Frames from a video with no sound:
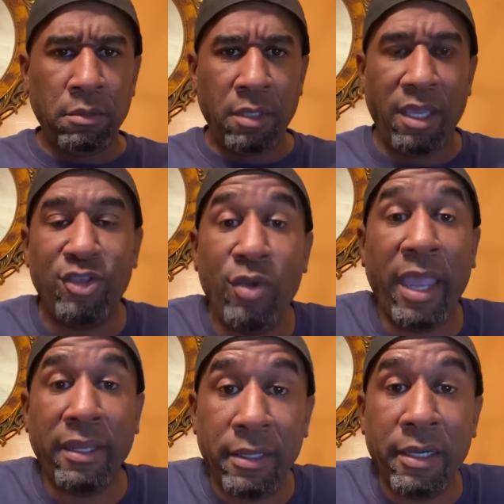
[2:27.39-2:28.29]
and you
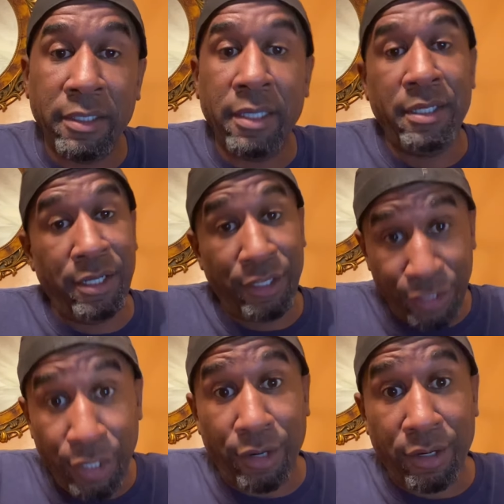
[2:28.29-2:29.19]
ain't done nothing in a
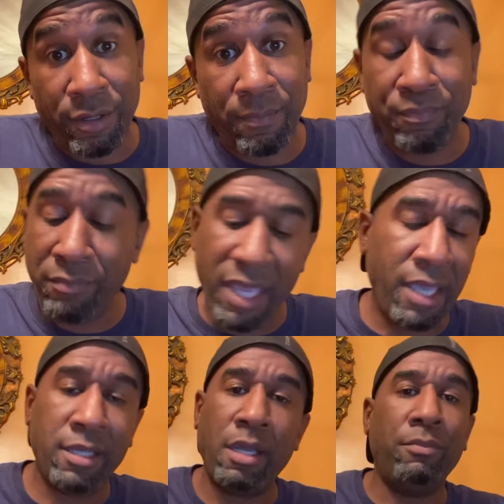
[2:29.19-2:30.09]
year.
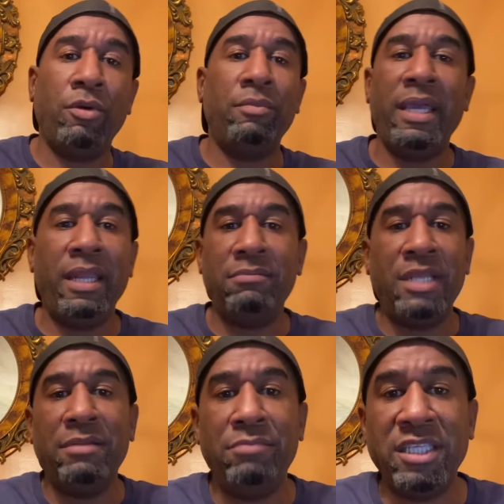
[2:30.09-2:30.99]
Man, come on, man. That
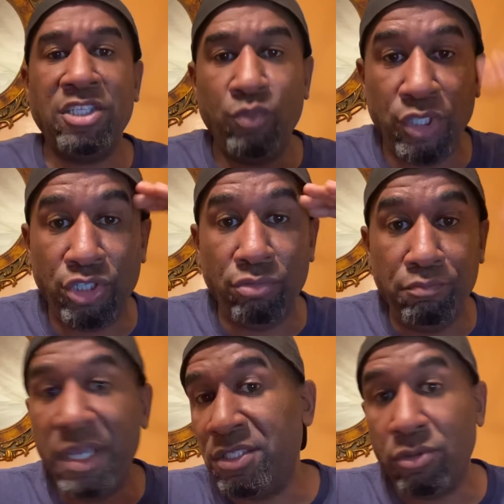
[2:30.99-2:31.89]
messes with you
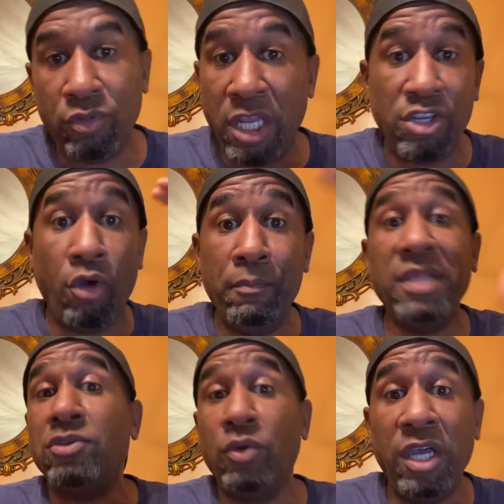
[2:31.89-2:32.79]
mental. Yeah, your
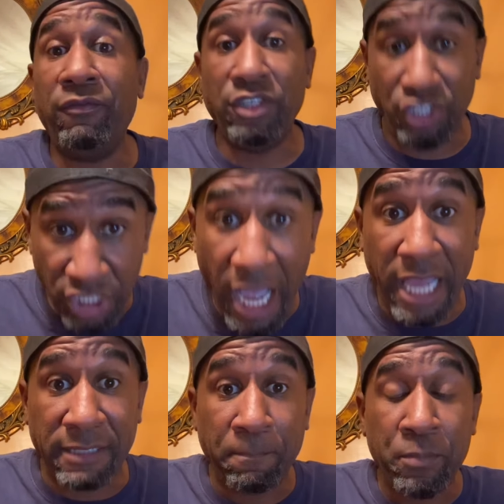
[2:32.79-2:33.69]
mental health is
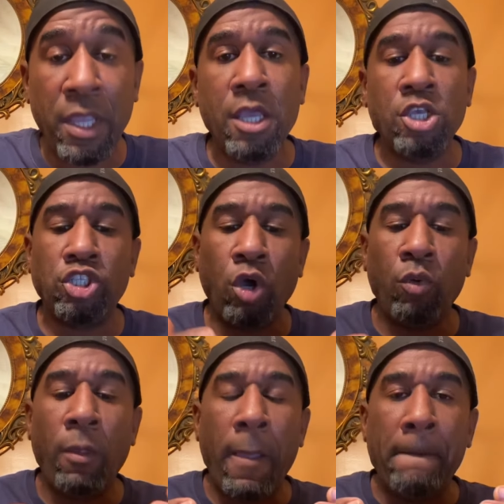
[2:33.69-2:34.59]
shot. So
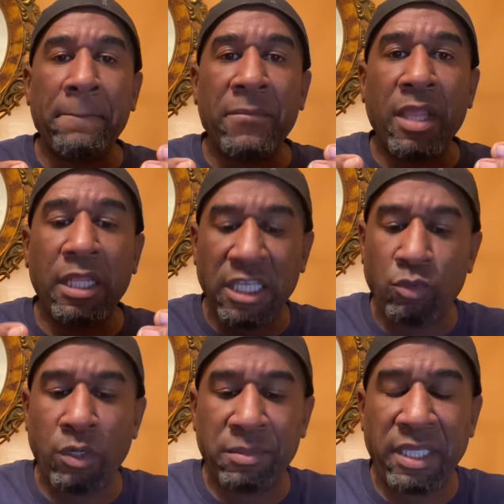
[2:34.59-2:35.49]
listen to what
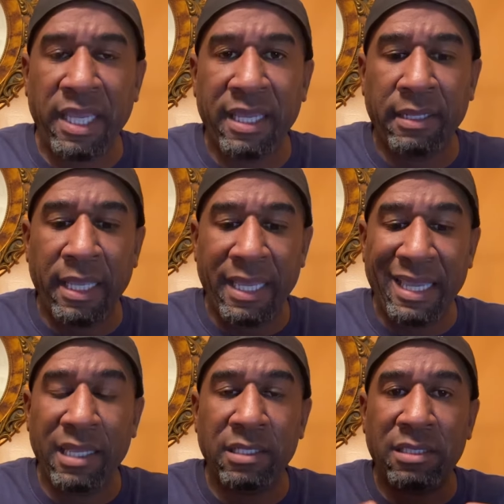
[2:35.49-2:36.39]
I'm saying.
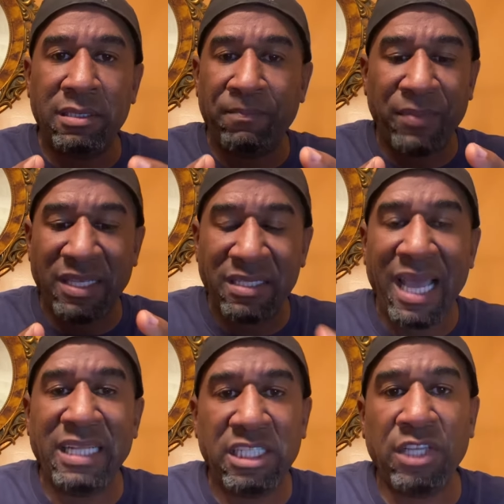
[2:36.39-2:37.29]
It's not
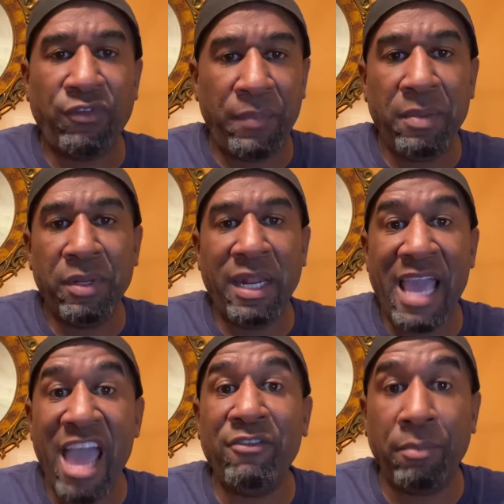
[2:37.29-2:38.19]
just for people that are
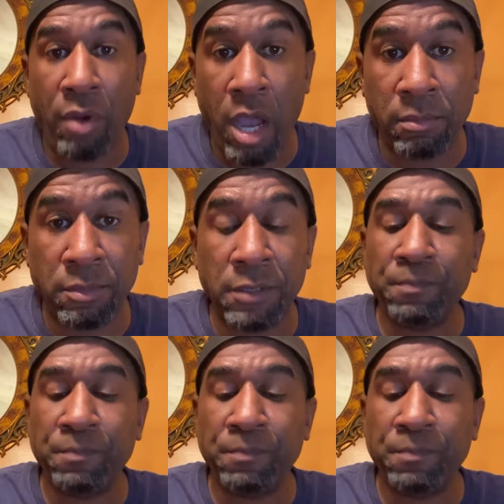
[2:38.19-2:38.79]
having problems.